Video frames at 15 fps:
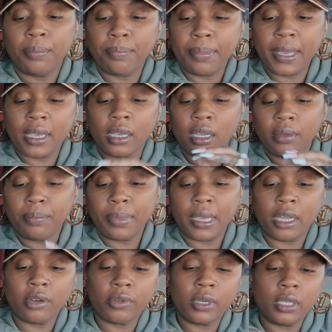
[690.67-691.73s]
backup
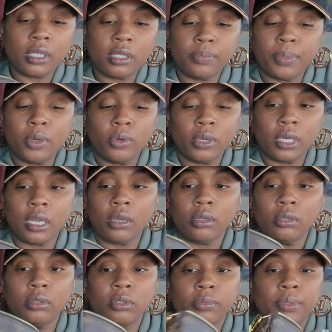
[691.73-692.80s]
battery that's poking out a
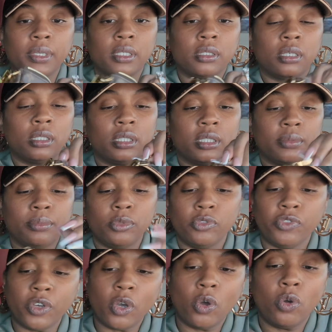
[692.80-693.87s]
little bit. So I'll just
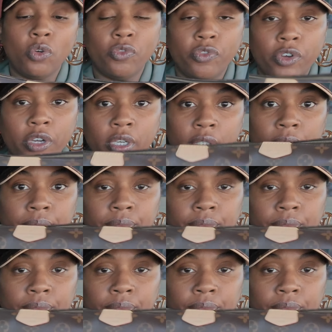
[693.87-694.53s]
move it over.